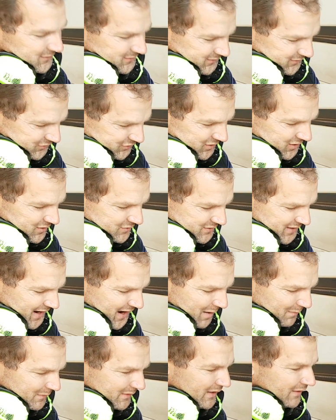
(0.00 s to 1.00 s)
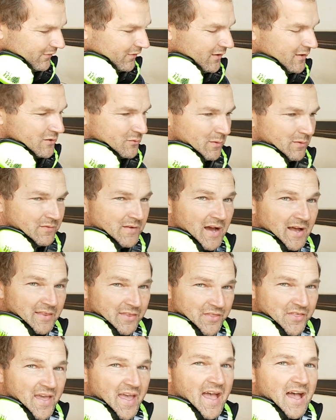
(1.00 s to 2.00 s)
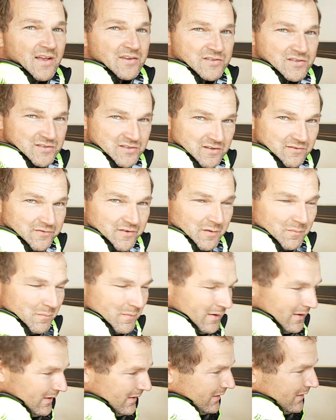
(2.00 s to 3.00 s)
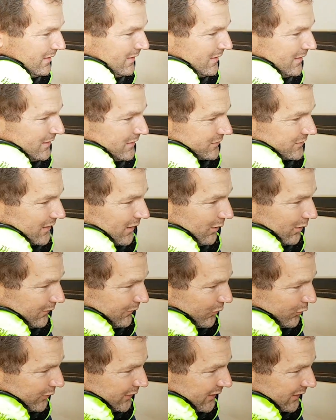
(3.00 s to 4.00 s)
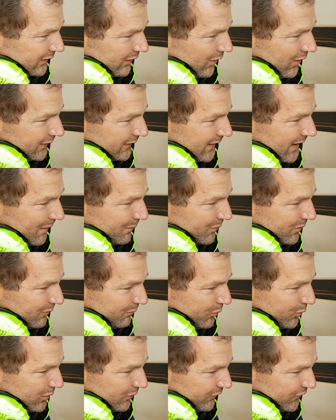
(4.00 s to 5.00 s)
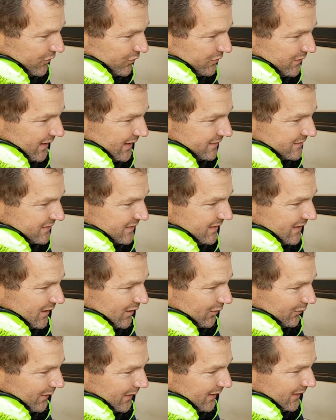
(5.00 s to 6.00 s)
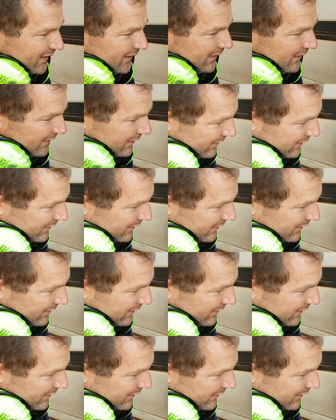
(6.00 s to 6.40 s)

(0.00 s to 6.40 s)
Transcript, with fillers: So it shows you how many of these we've done, thousands of them. So I've already aligned it up and I put a few dents in there already.